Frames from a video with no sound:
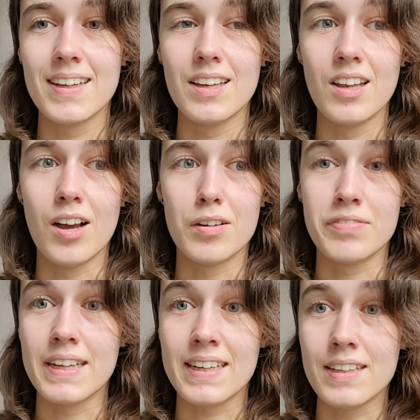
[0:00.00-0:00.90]
long
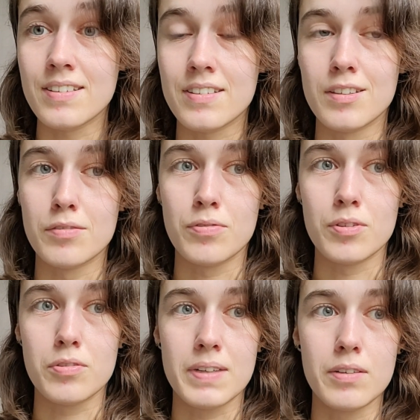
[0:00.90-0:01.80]
vacation for
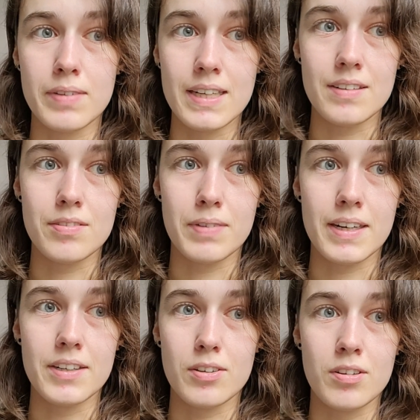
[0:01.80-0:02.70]
3 weeks where
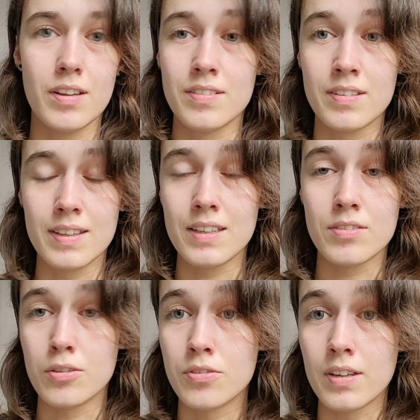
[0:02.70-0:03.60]
you're constantly
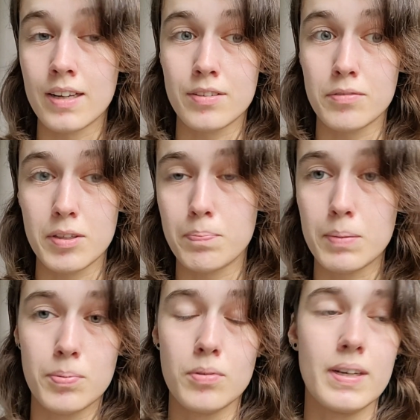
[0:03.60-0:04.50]
socializing with
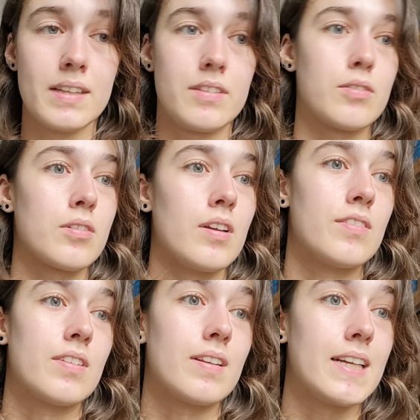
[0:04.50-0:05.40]
people and you're
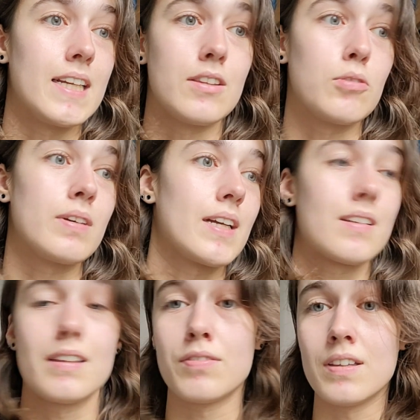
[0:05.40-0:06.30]
constantly doing
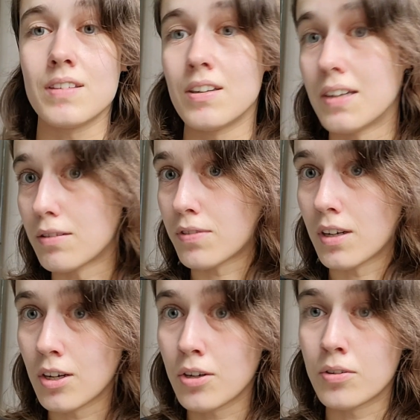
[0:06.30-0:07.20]
activities and you're never
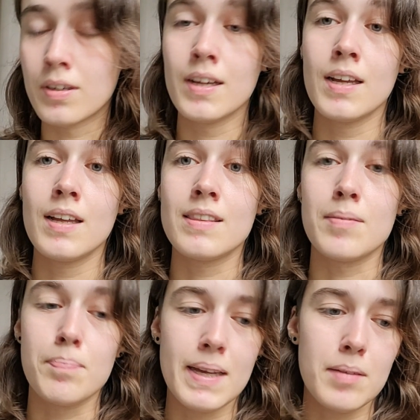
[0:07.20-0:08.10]
alone,
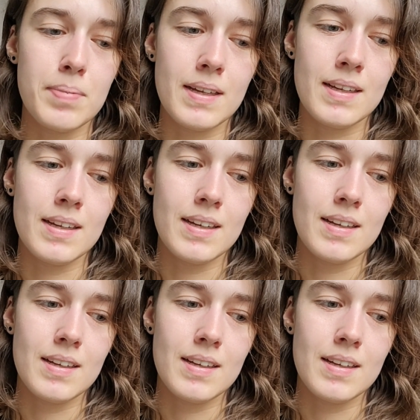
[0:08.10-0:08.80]
that maybe